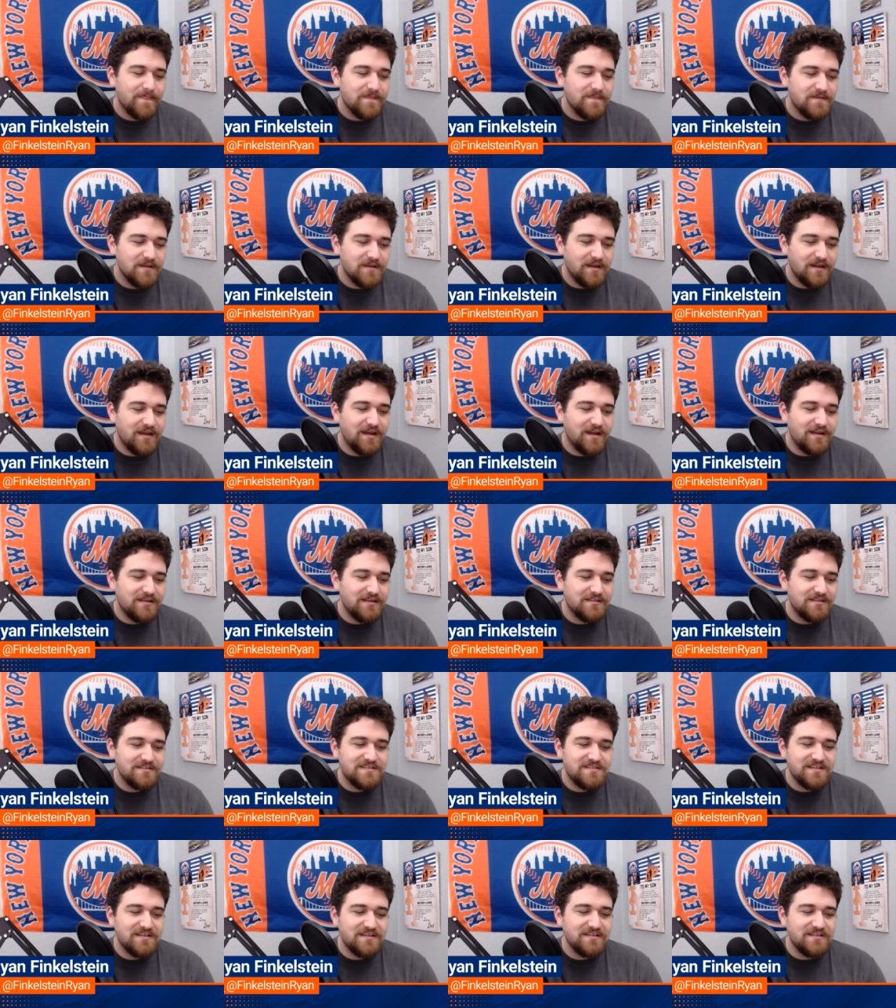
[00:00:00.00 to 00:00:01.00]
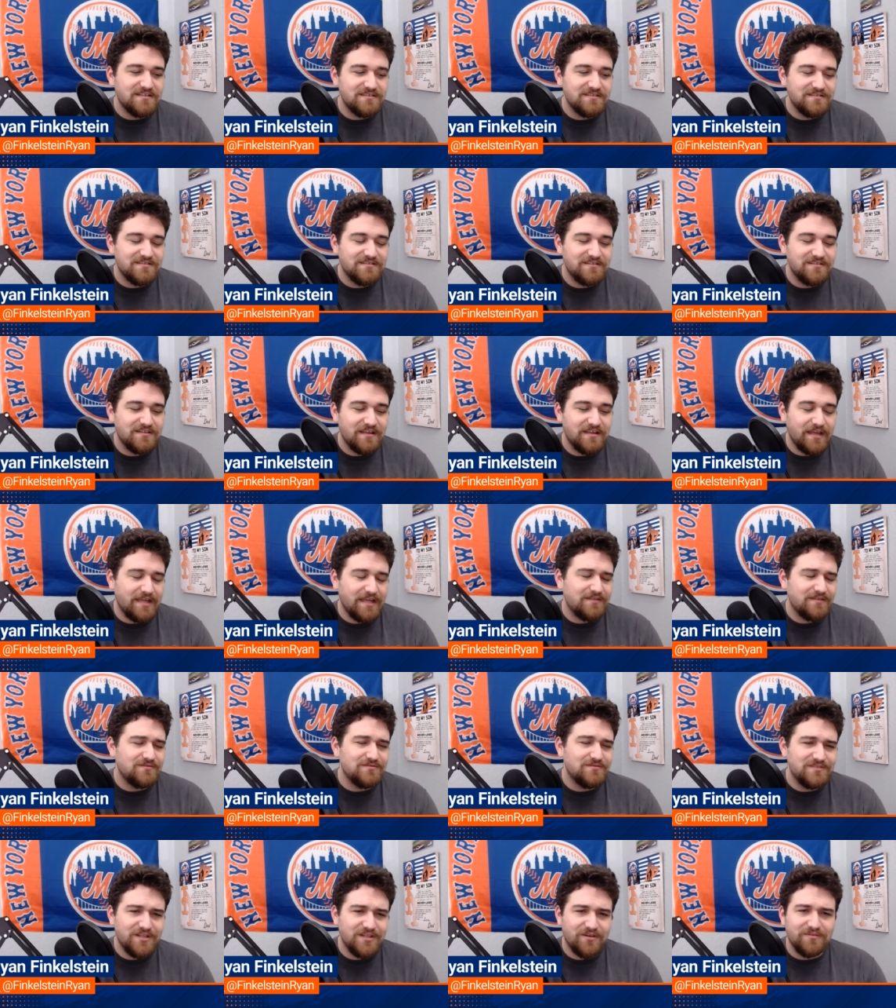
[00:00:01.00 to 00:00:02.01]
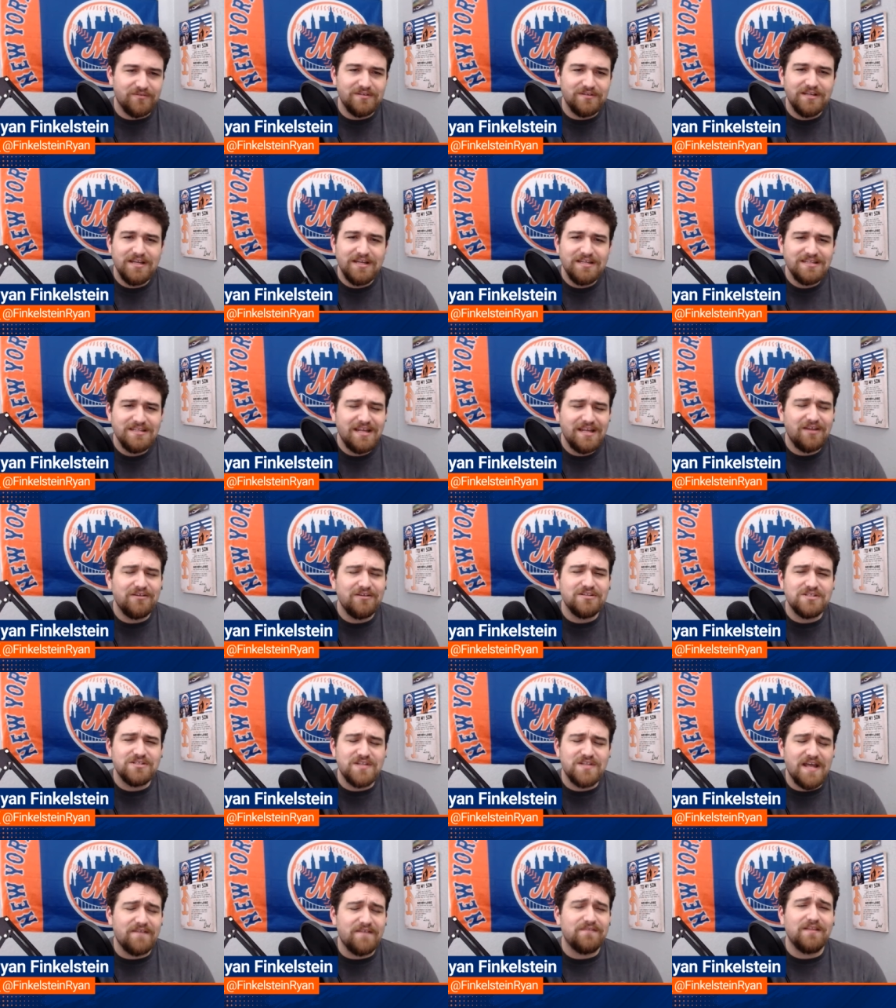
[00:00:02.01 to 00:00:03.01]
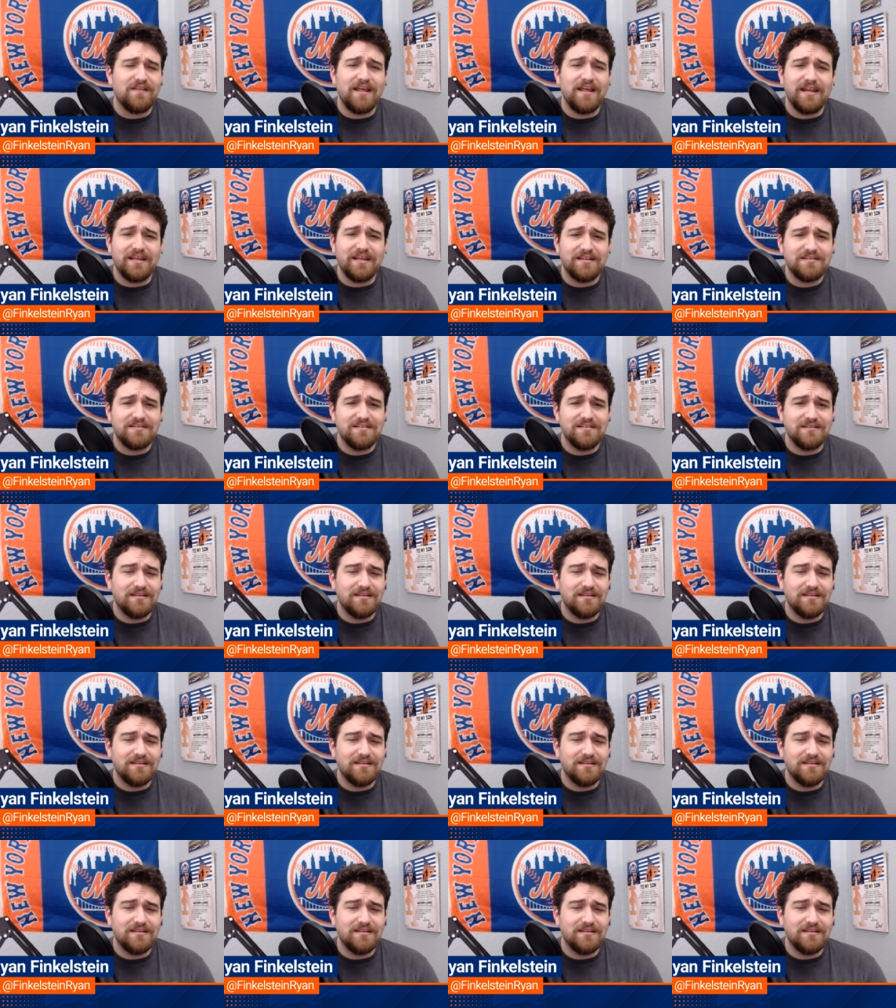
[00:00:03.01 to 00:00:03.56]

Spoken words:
to and, you know, not only just athletic.